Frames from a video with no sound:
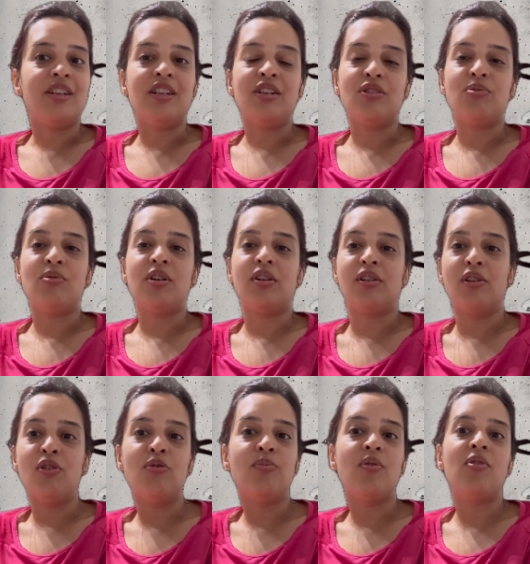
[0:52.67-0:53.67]
into a
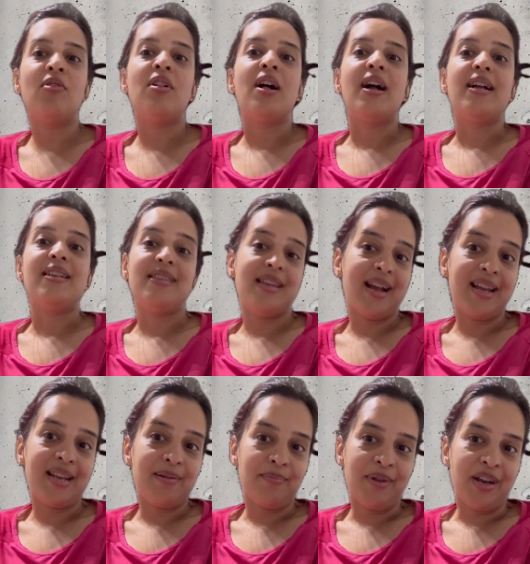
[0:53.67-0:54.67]
global
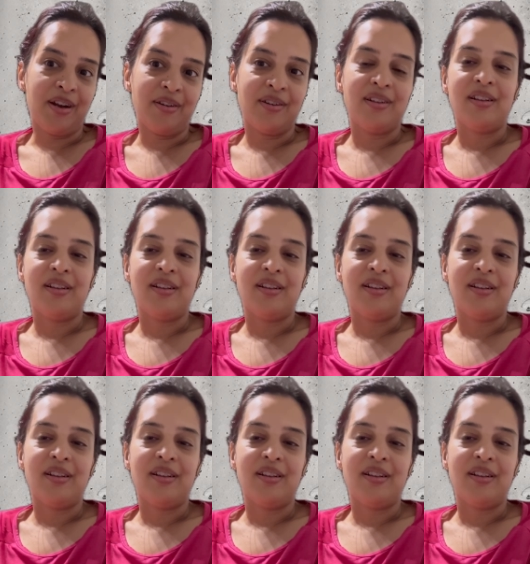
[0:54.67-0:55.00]
nightmare.